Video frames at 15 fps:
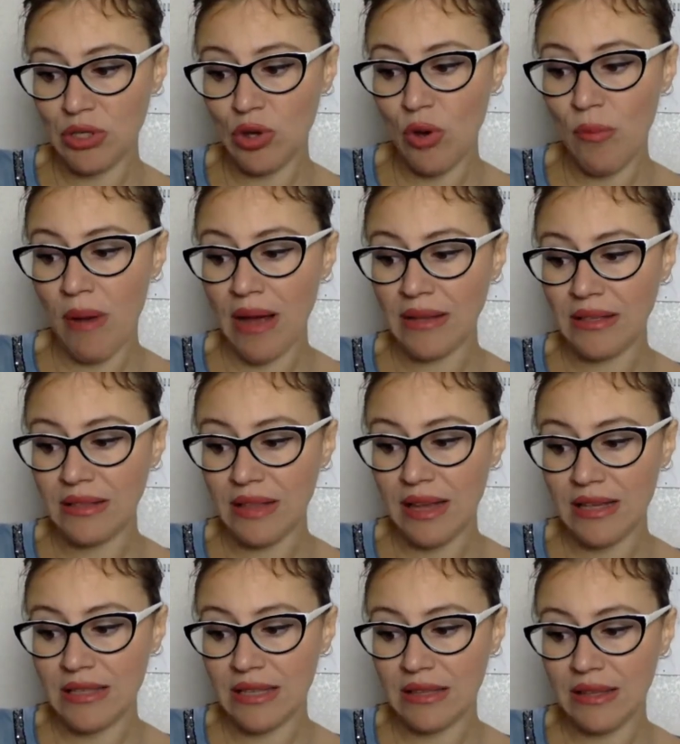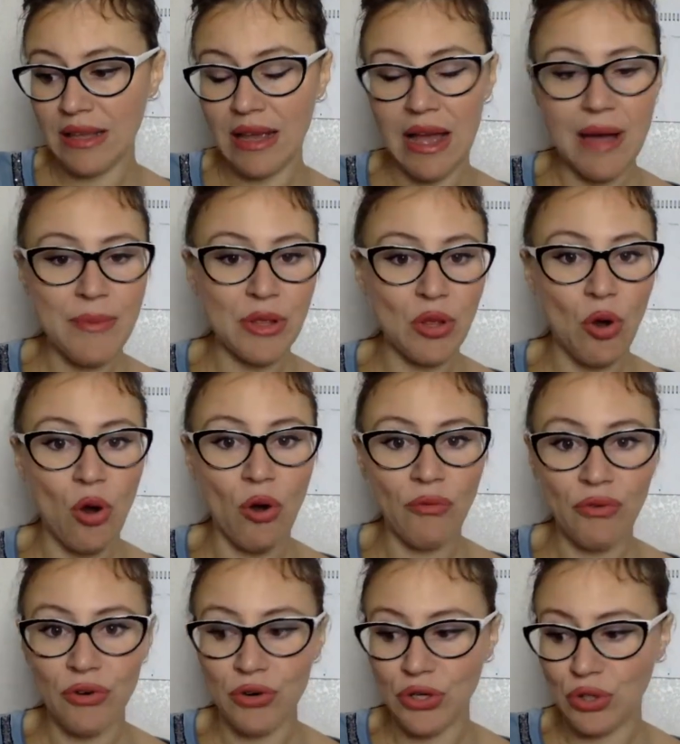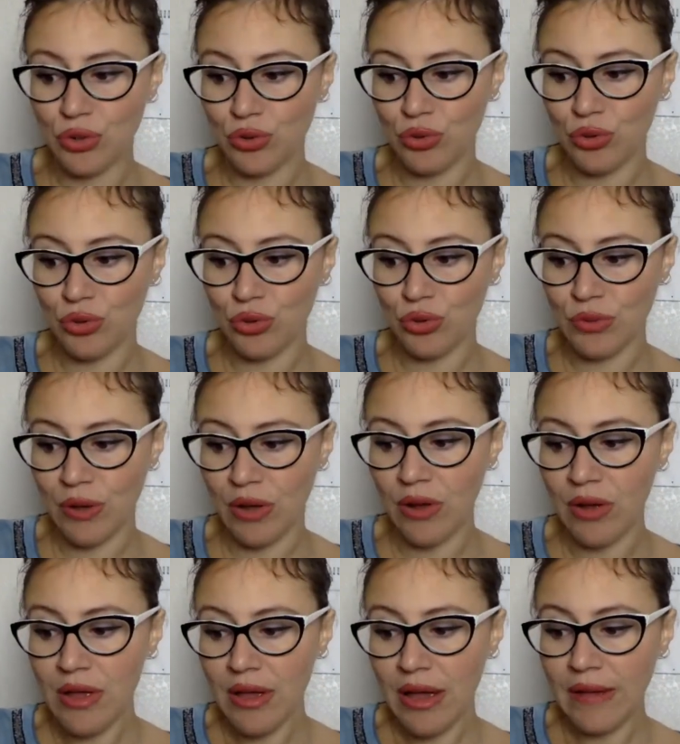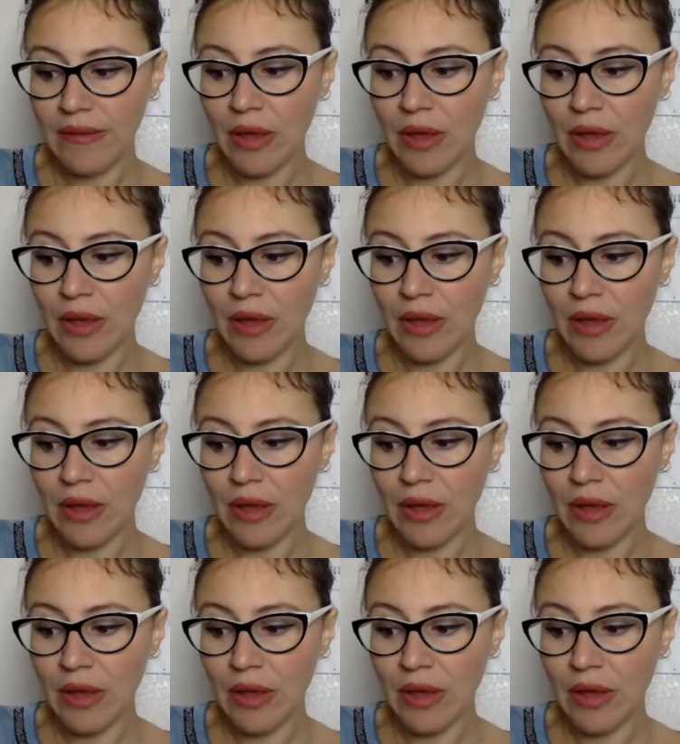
be so magnetized that they come and offer it to you as well.